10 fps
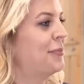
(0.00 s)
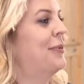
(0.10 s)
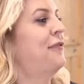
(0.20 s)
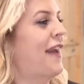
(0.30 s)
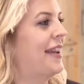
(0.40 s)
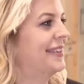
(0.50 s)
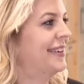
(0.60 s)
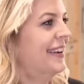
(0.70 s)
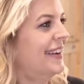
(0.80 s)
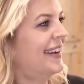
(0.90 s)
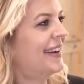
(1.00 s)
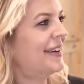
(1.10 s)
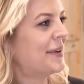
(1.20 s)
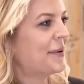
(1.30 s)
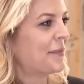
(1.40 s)
the spunky
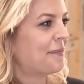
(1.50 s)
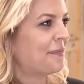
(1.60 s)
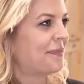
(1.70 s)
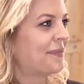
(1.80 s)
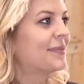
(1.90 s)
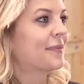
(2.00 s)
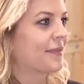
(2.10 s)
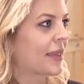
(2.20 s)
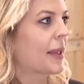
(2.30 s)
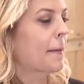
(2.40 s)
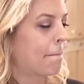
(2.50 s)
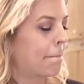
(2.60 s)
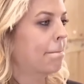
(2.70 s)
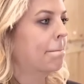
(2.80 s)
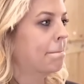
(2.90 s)
teenager from Zenon, girl
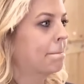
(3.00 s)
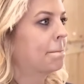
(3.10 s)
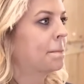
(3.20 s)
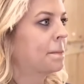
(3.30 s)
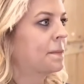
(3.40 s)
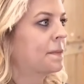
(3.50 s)
of the 21st